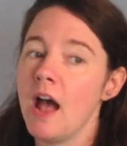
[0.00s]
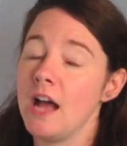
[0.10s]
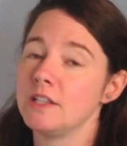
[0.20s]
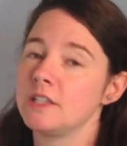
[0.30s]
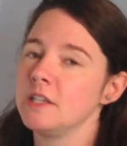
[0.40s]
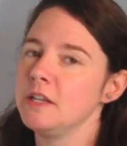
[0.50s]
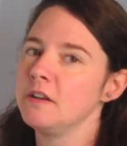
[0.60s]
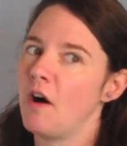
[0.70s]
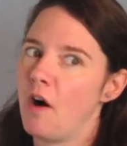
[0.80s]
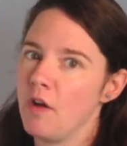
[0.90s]
and
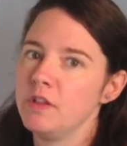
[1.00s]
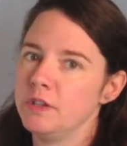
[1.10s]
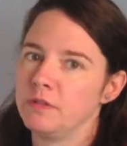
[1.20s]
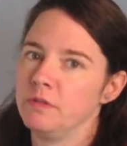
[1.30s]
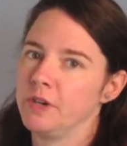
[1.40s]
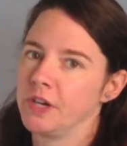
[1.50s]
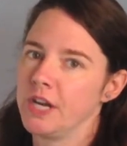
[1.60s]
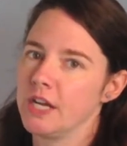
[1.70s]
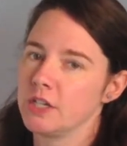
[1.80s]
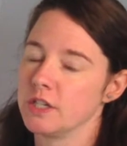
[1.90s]
see all the different
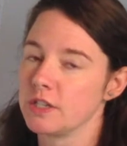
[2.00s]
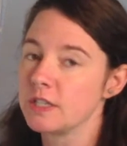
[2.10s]
variations.